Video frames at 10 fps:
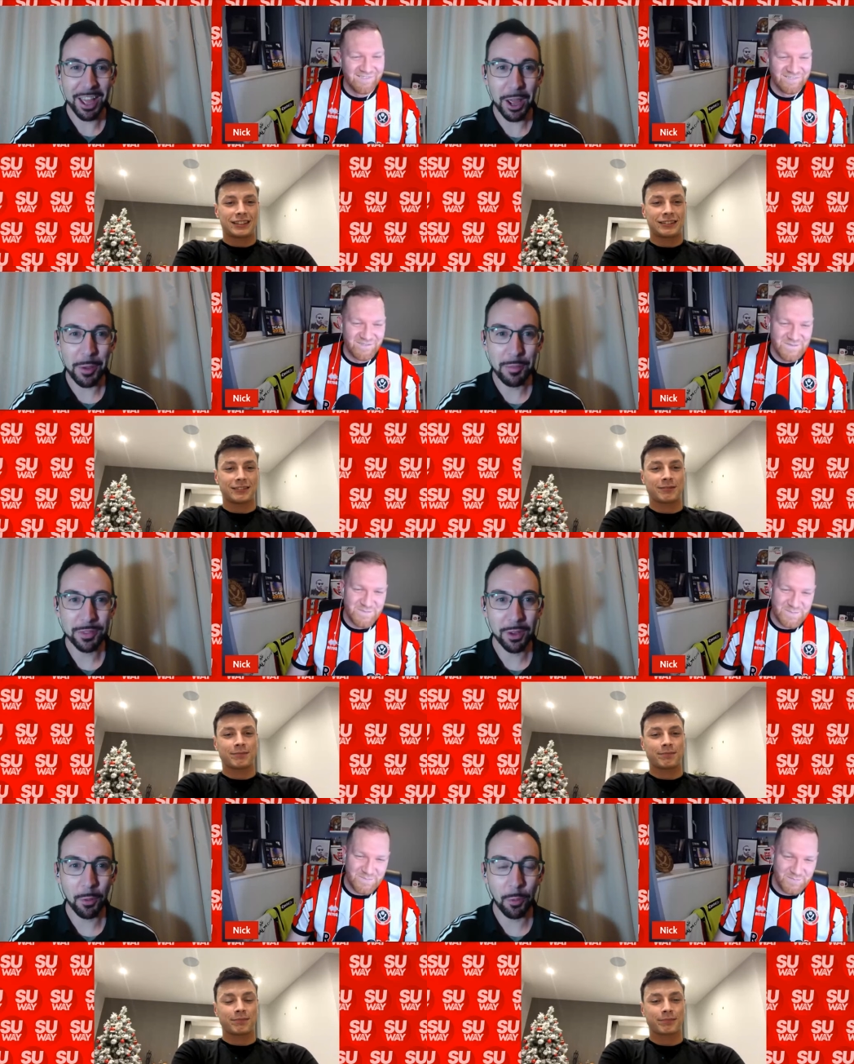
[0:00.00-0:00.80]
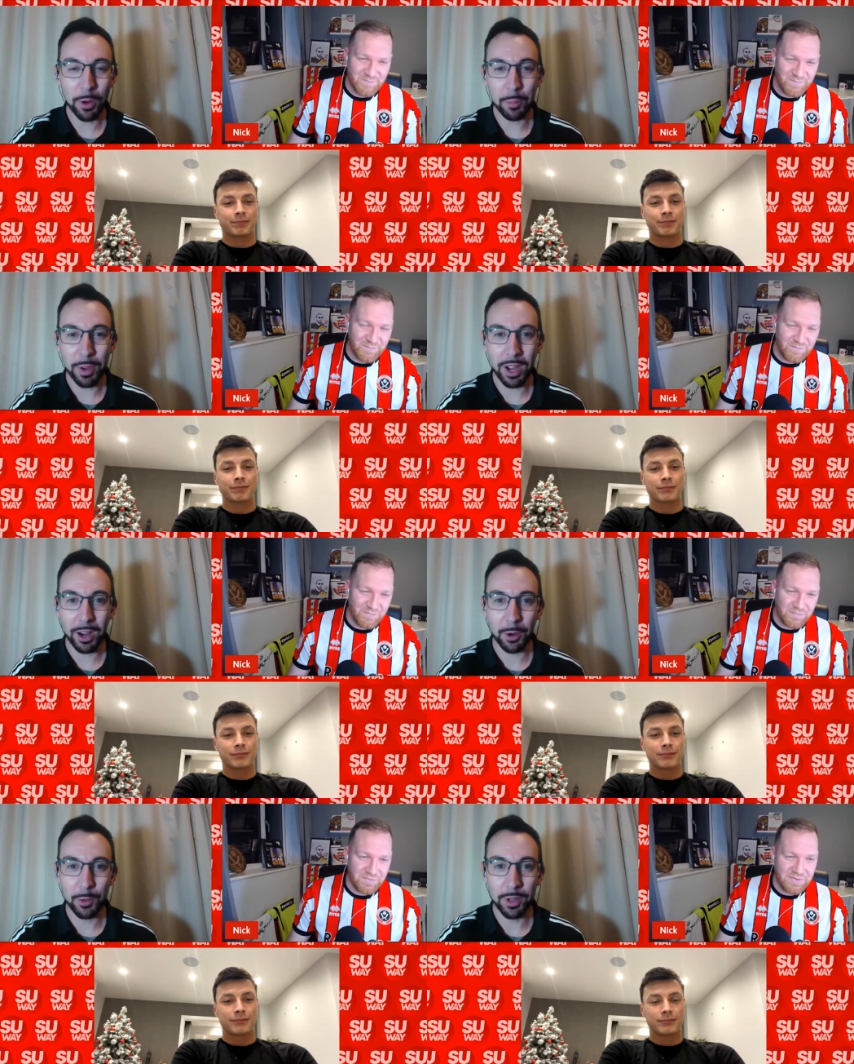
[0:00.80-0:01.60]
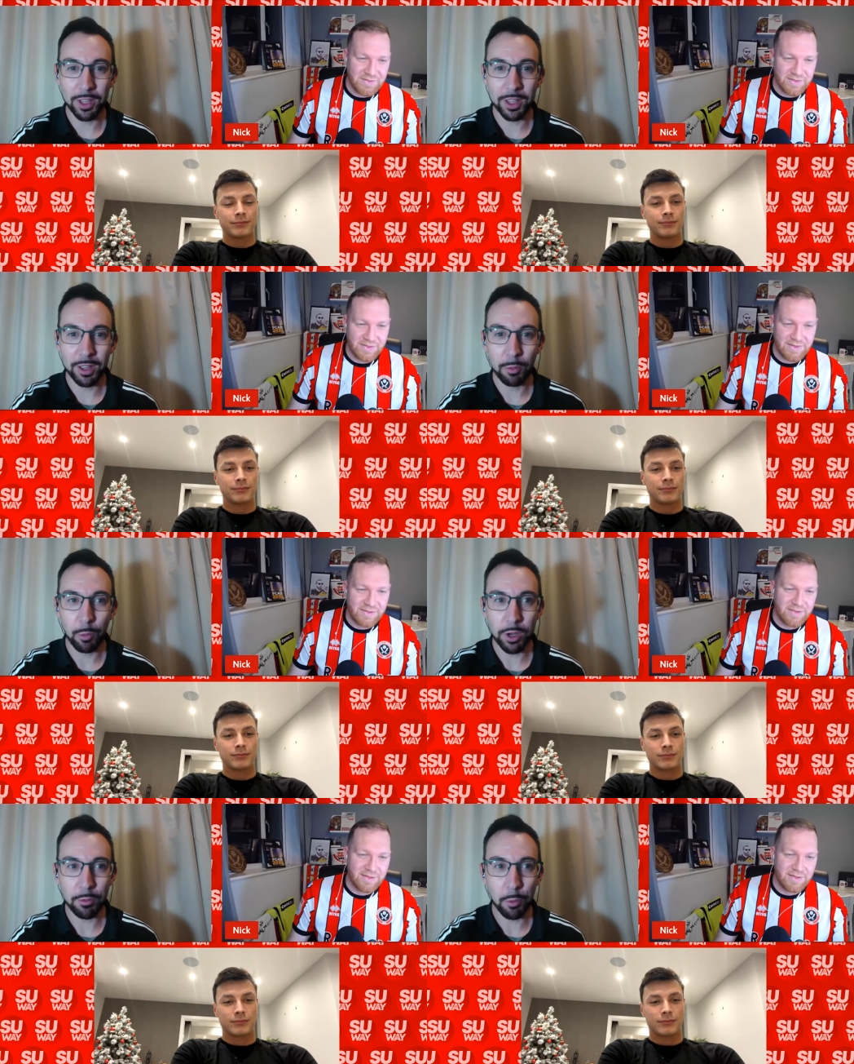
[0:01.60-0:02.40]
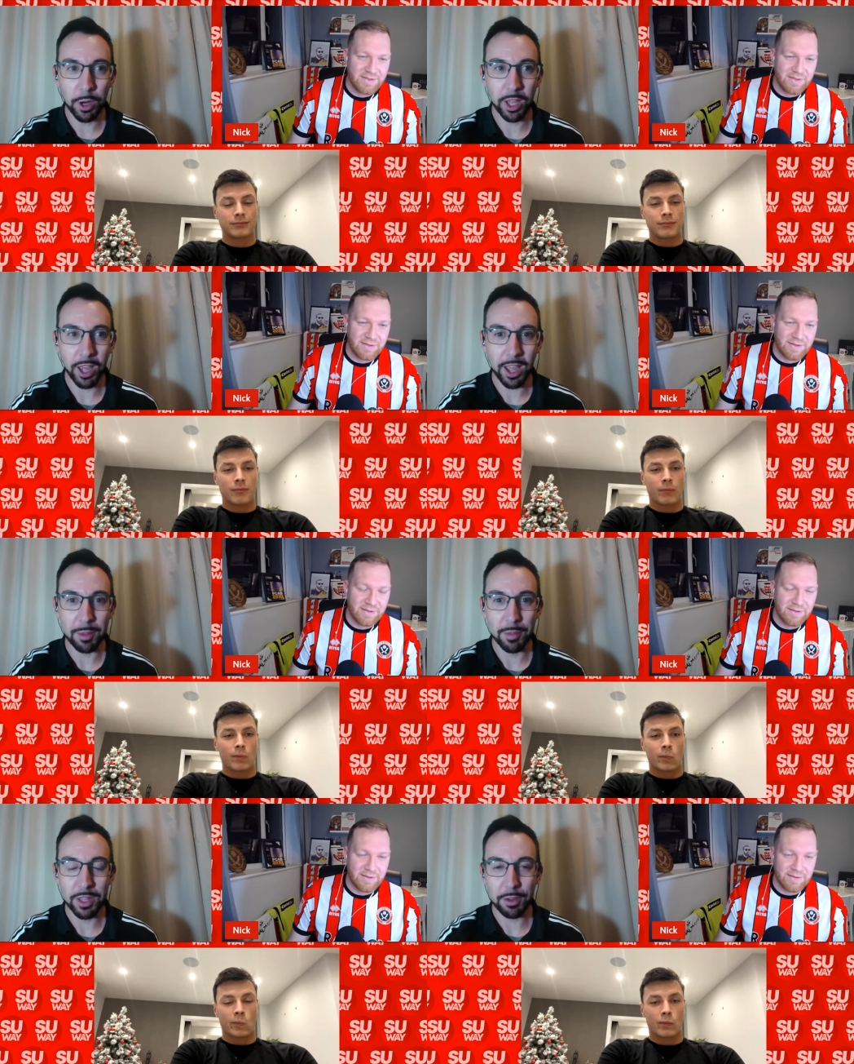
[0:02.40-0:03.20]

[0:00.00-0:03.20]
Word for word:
Speaker 1: Um, what about when you've won a game?